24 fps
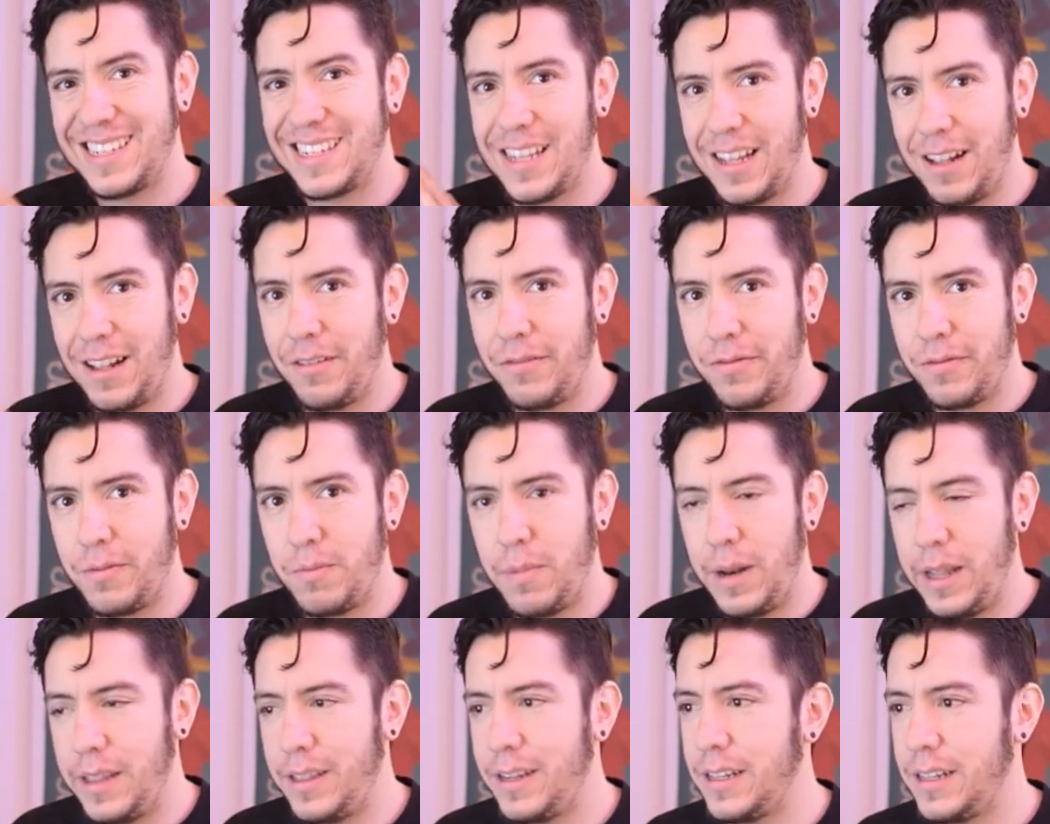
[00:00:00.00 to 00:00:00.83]
itself?
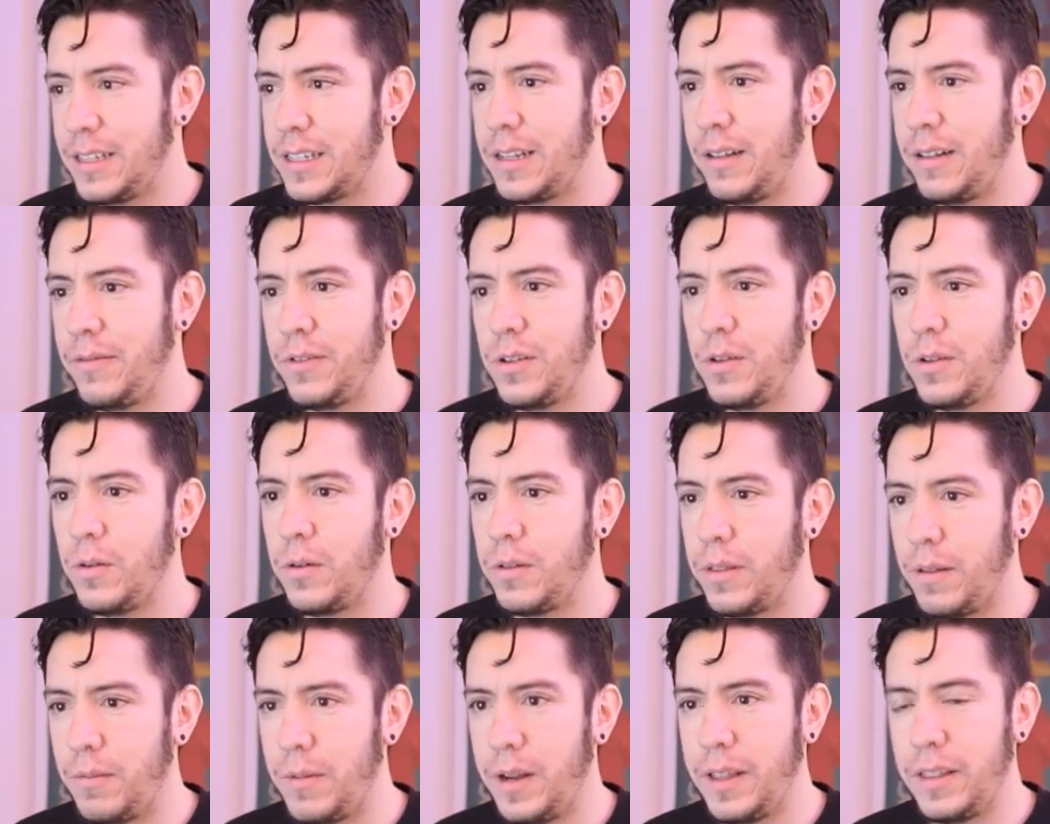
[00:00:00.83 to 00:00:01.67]
The
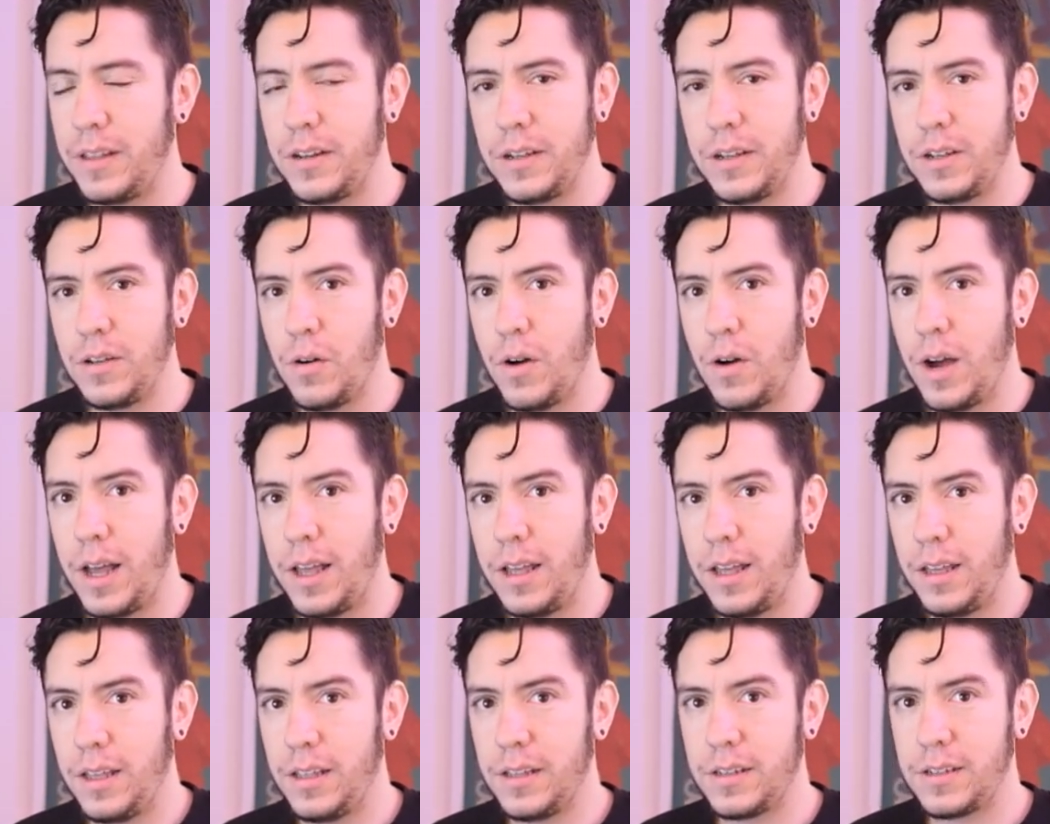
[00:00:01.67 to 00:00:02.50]
Blender
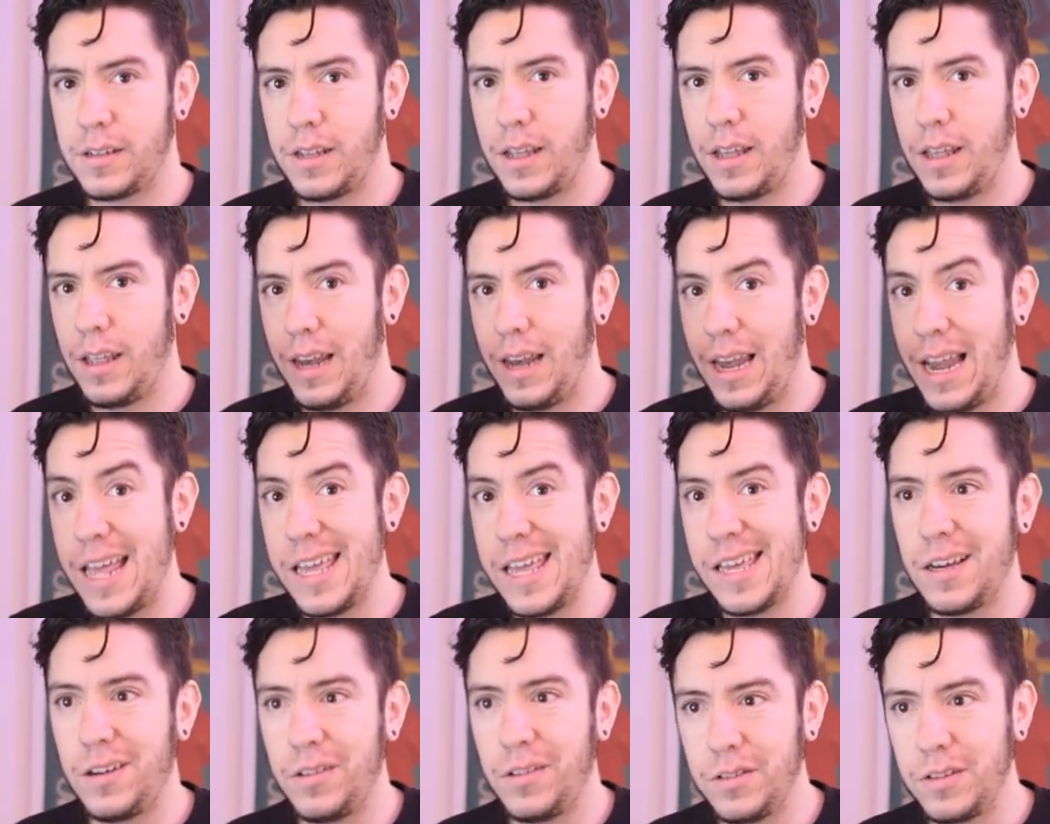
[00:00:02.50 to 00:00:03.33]
UI is a
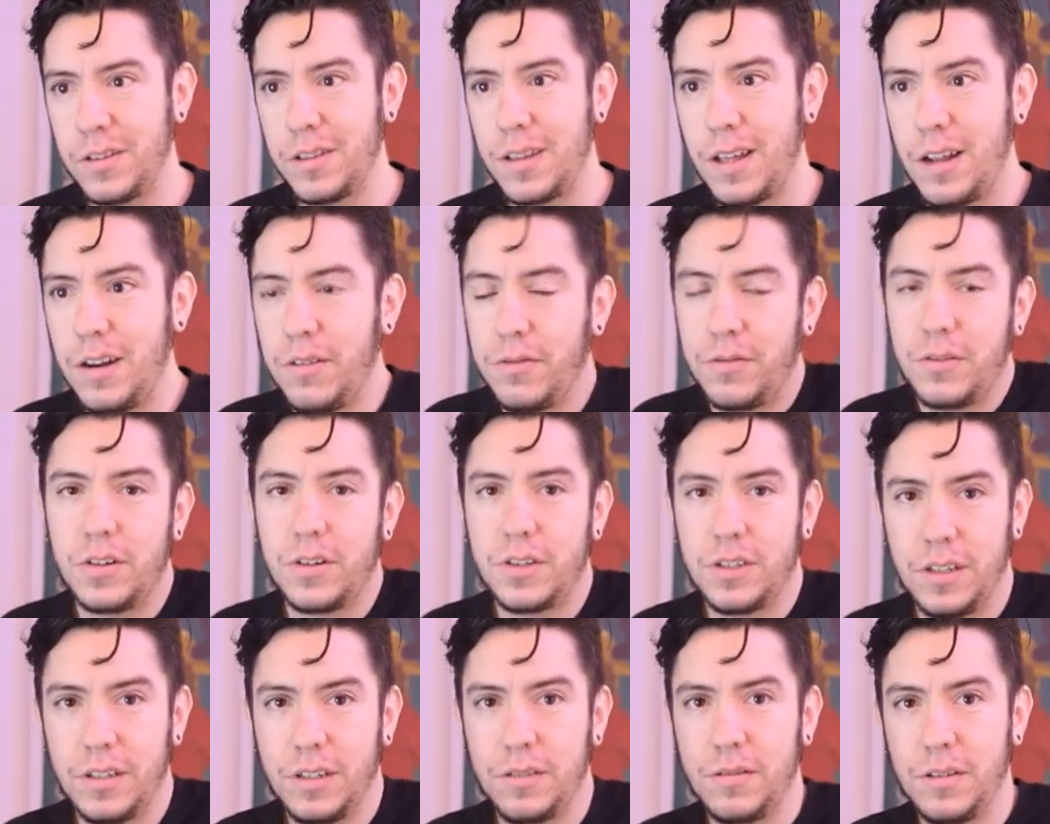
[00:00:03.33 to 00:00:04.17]
layout that, of
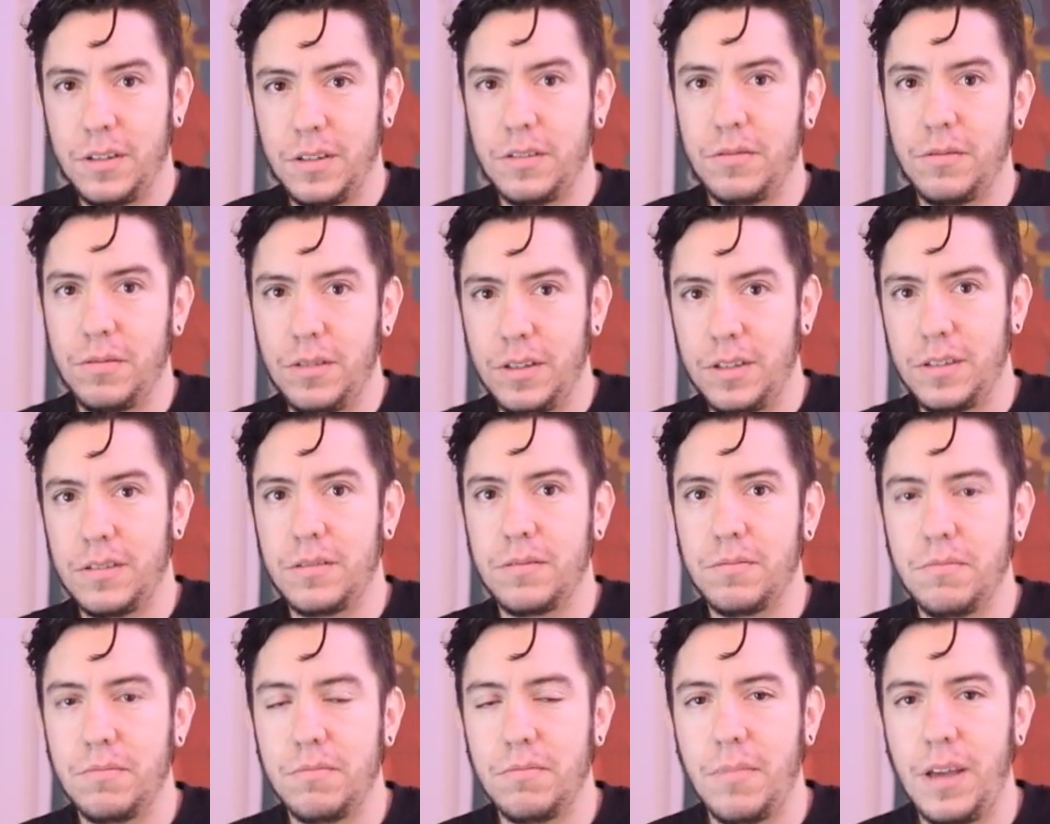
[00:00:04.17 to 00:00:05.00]
course, is
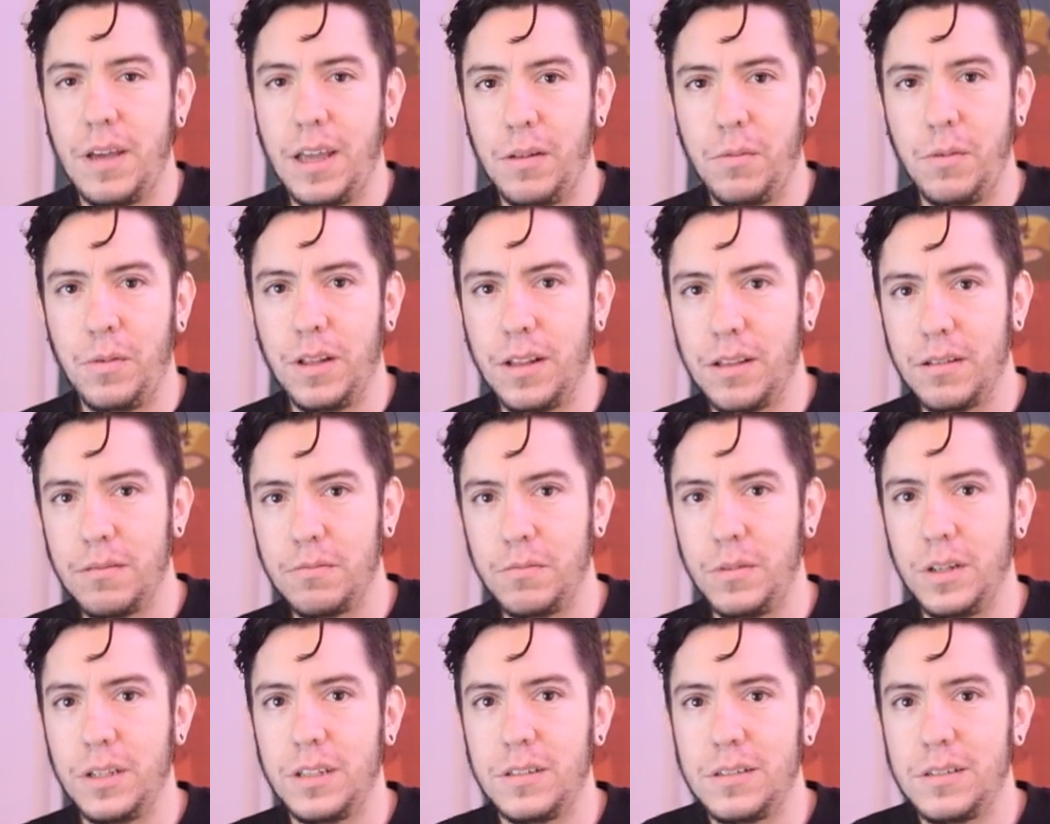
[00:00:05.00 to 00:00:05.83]
made with
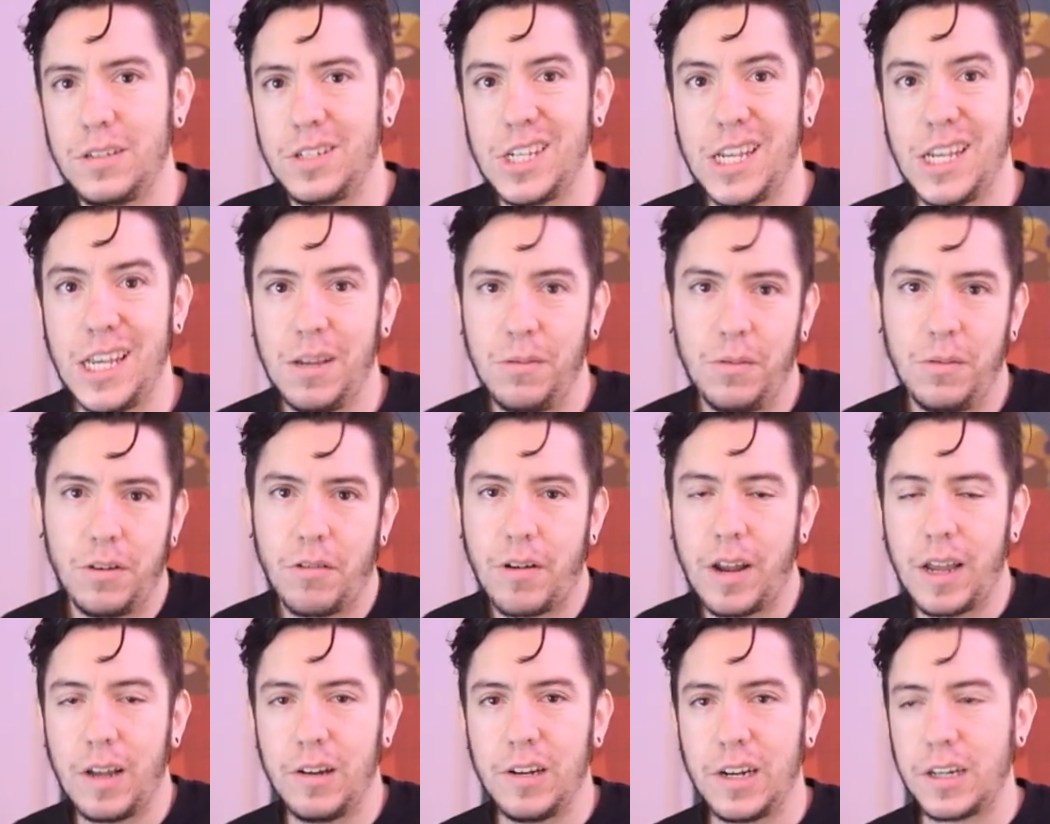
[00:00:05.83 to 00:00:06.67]
C, with
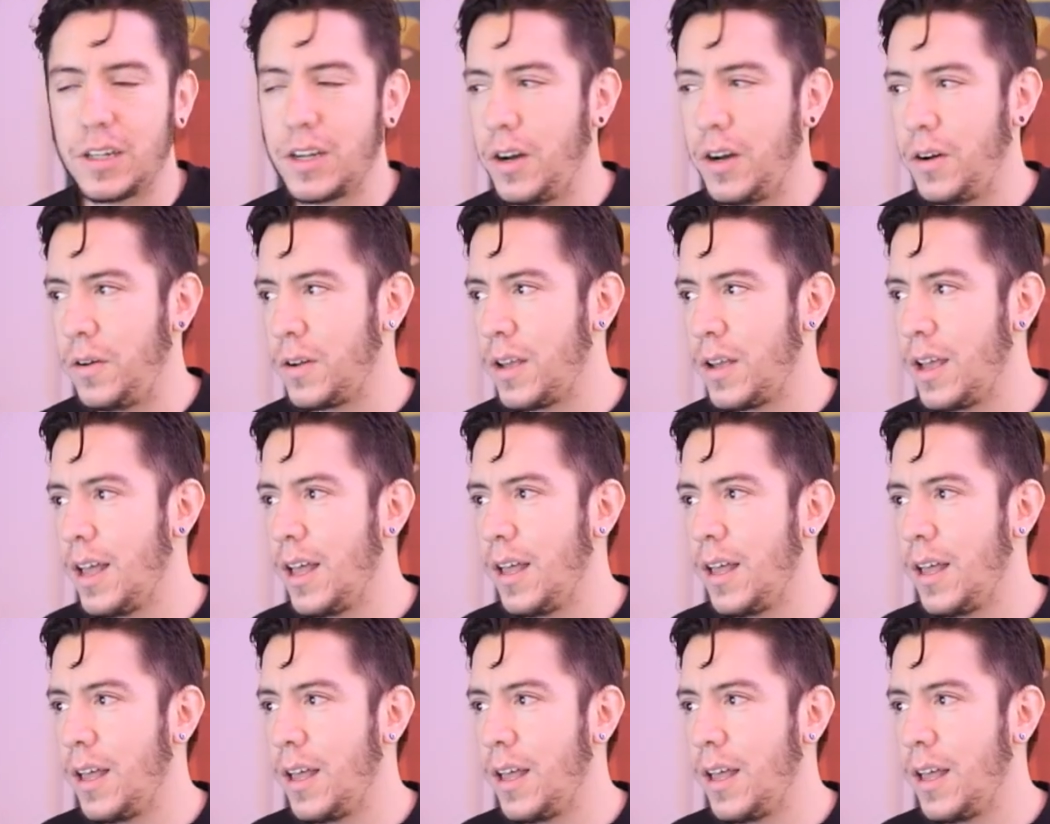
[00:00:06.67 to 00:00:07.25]
regular code,